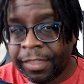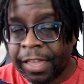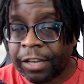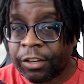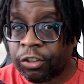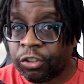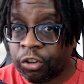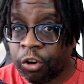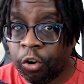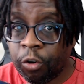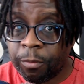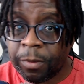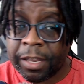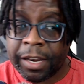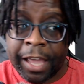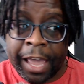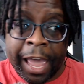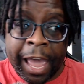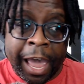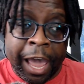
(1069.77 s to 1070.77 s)
that
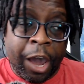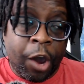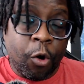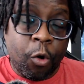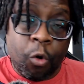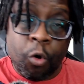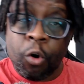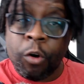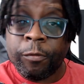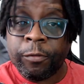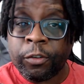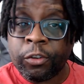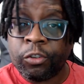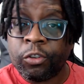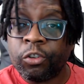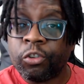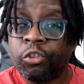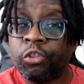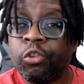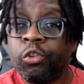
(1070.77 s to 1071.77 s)
determine how
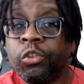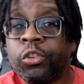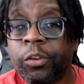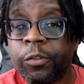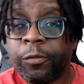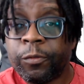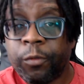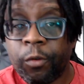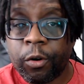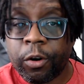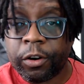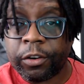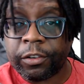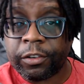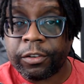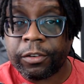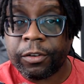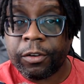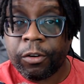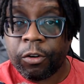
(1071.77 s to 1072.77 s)
officers' use of
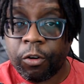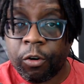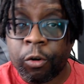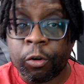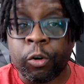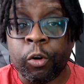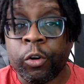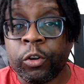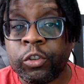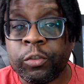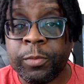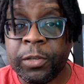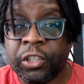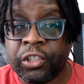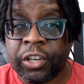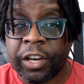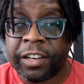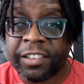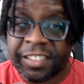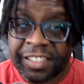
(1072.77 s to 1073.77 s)
force are going to be
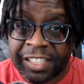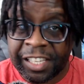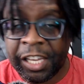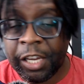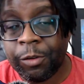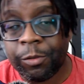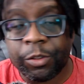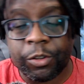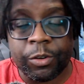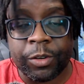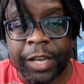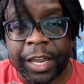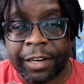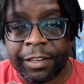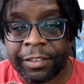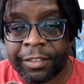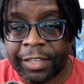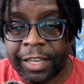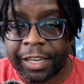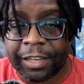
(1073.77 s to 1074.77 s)
judged here in the
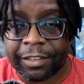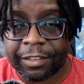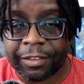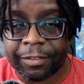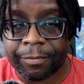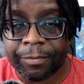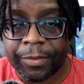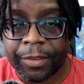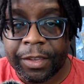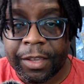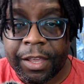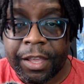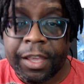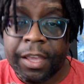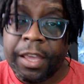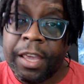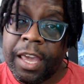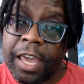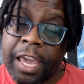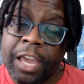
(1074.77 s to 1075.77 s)
United States.
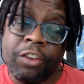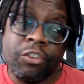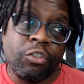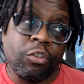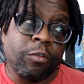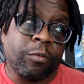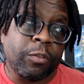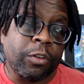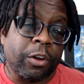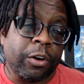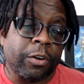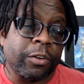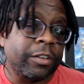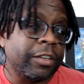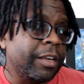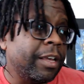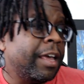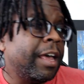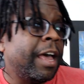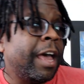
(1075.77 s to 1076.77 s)
And you've
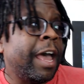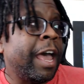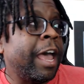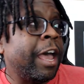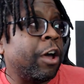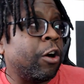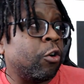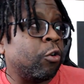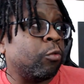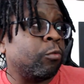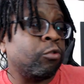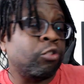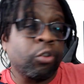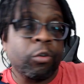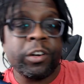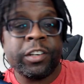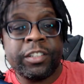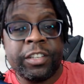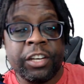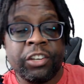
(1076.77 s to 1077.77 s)
learned how
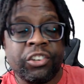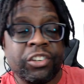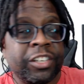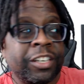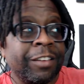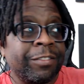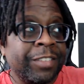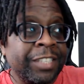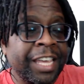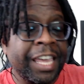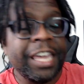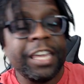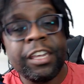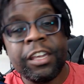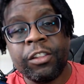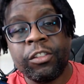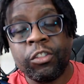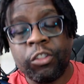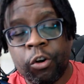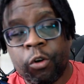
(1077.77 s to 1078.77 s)
jurisdictions have
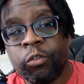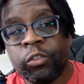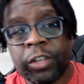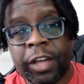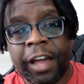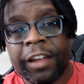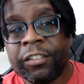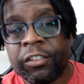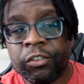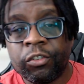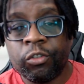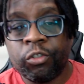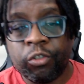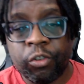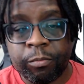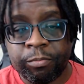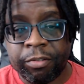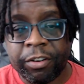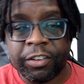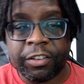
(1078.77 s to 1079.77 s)
taken those
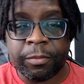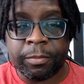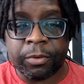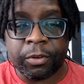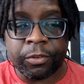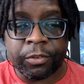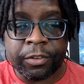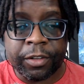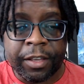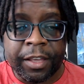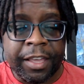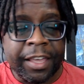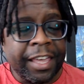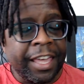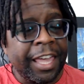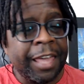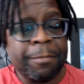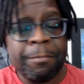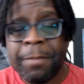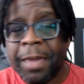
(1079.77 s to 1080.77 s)
constitutional principles
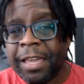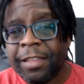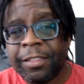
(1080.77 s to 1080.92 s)
and